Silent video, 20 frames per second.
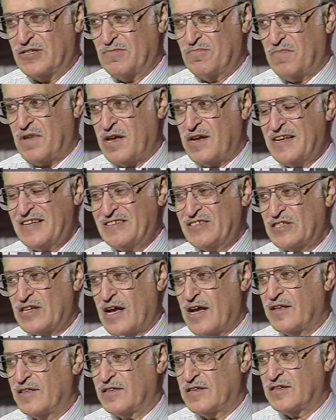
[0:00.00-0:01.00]
Many
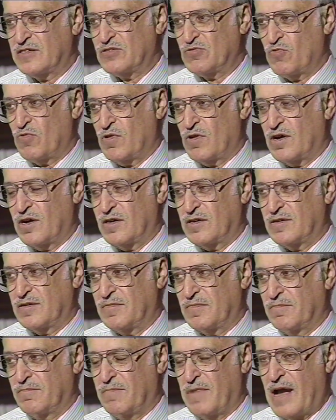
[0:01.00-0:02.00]
scientists were
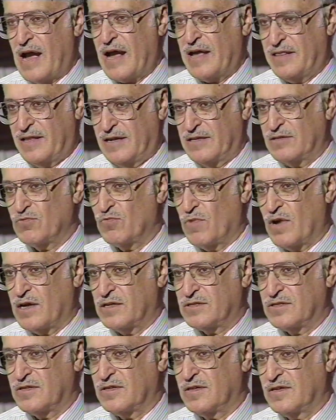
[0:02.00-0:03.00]
mad at
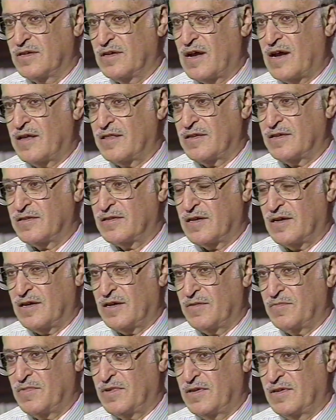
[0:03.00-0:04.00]
Watson at the time.